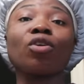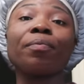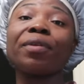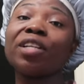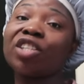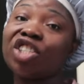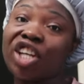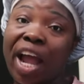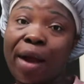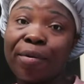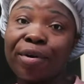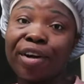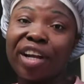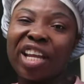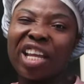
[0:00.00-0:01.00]
jump in the
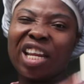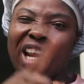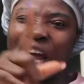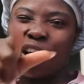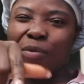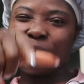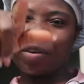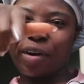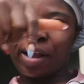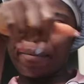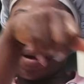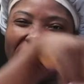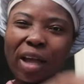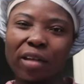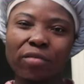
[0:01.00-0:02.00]
shower, and I'll be
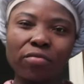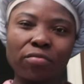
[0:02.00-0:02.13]
right back.